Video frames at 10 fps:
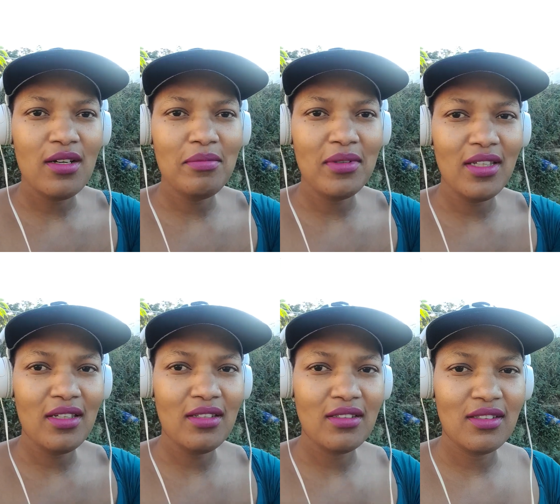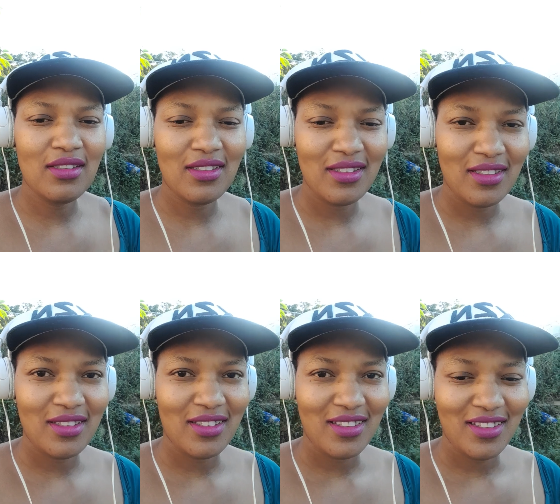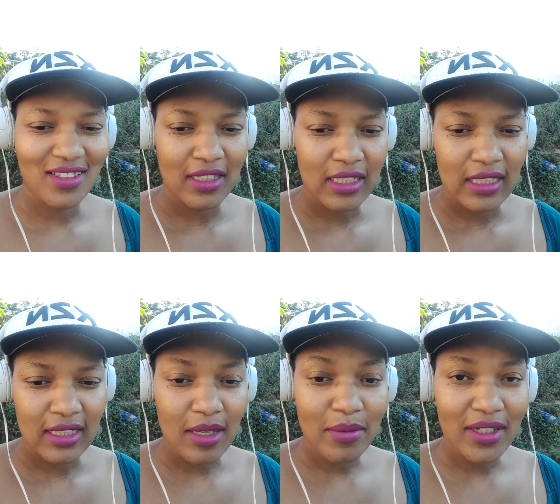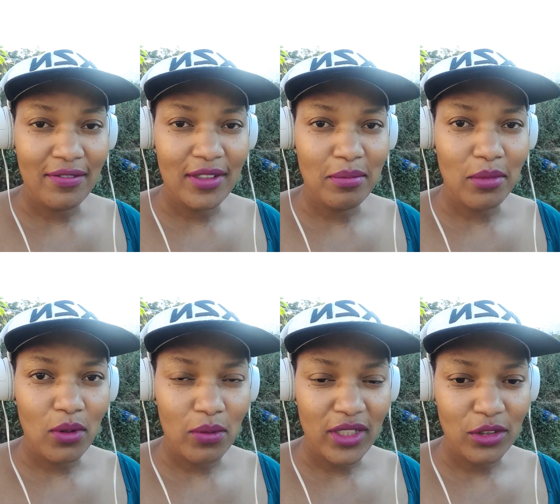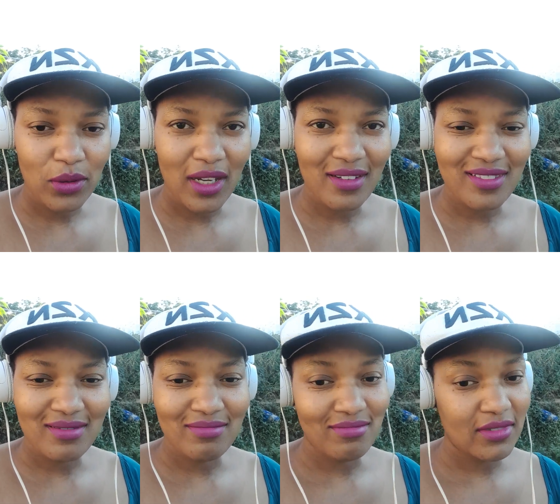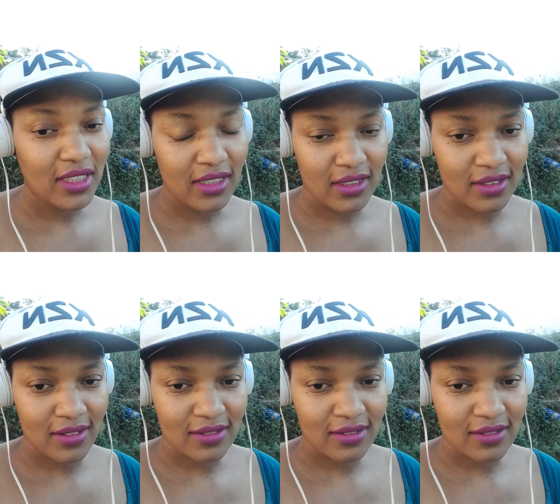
I mean, they benefit more when you are dead.